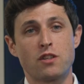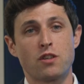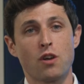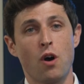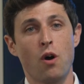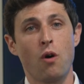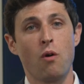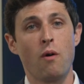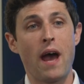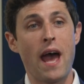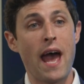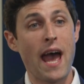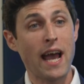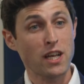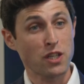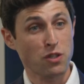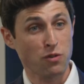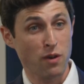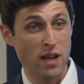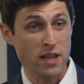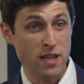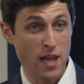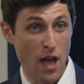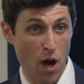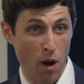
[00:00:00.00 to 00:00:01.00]
so
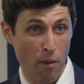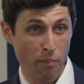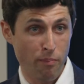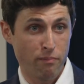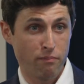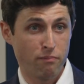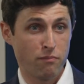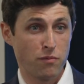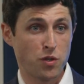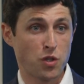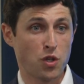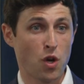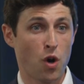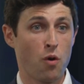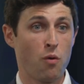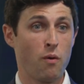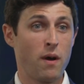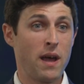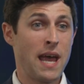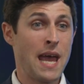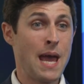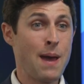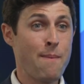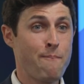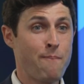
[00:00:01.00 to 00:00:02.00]
x-rays help. So
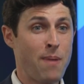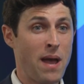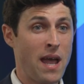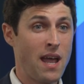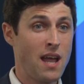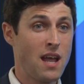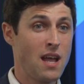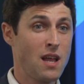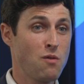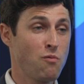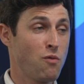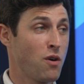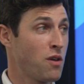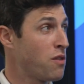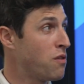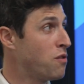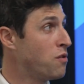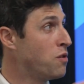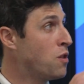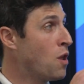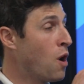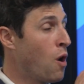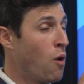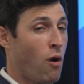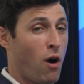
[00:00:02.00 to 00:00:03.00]
hip pain with
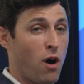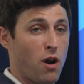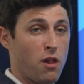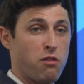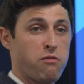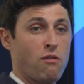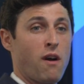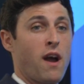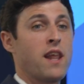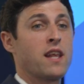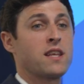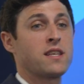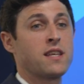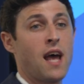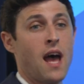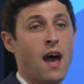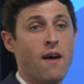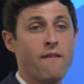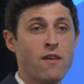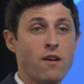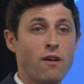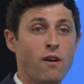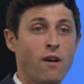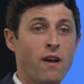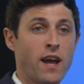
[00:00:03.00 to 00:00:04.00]
no arthritis
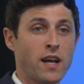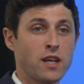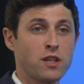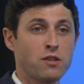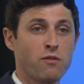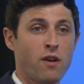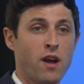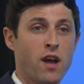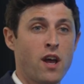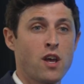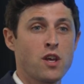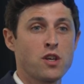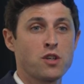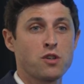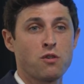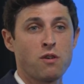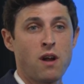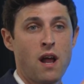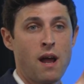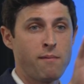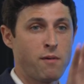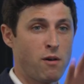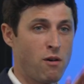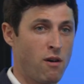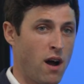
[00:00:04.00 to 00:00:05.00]
evident on x-rays or
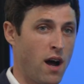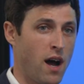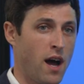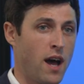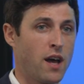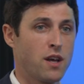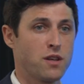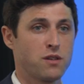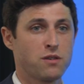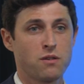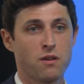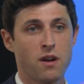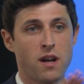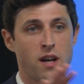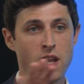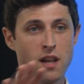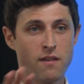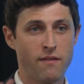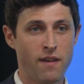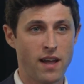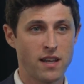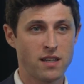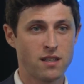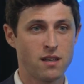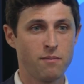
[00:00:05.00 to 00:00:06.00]
MRIs or any
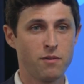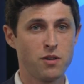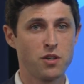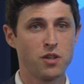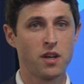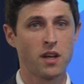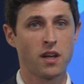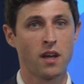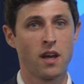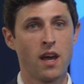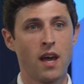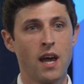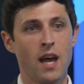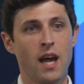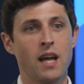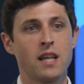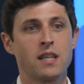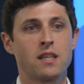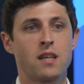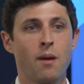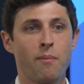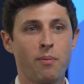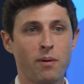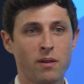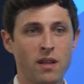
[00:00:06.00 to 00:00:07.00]
advanced imaging,
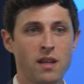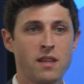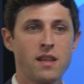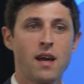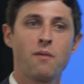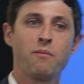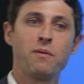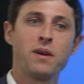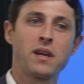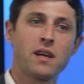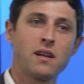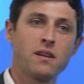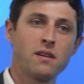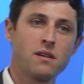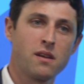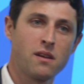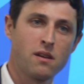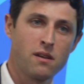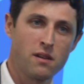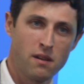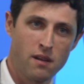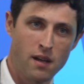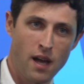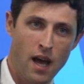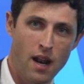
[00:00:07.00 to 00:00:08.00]
typically then we
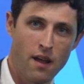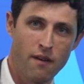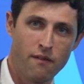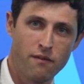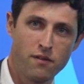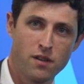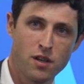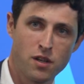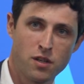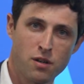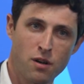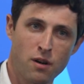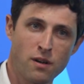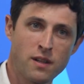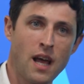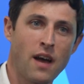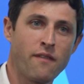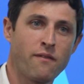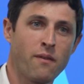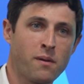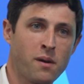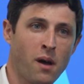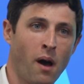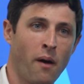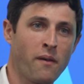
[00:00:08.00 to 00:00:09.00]
can kind of discern
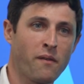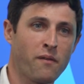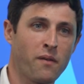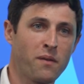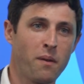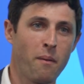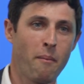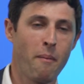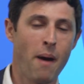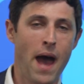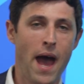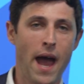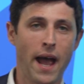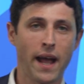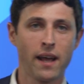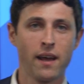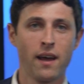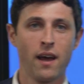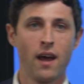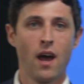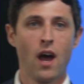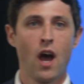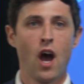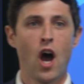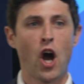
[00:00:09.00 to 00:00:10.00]
that from coming from the back.
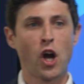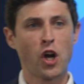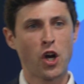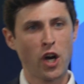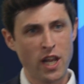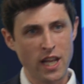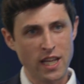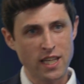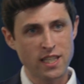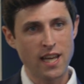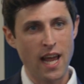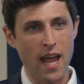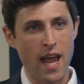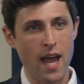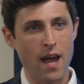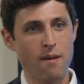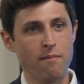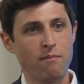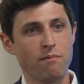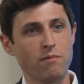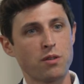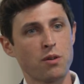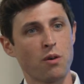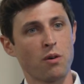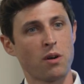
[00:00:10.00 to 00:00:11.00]
A good
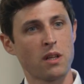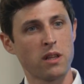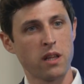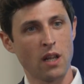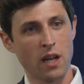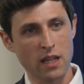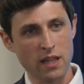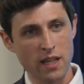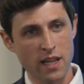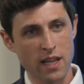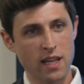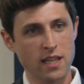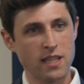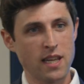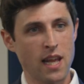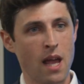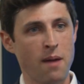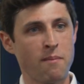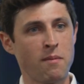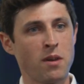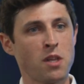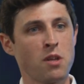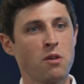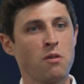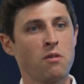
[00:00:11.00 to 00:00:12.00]
exam, so clinically
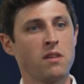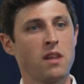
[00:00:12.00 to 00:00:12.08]
examining you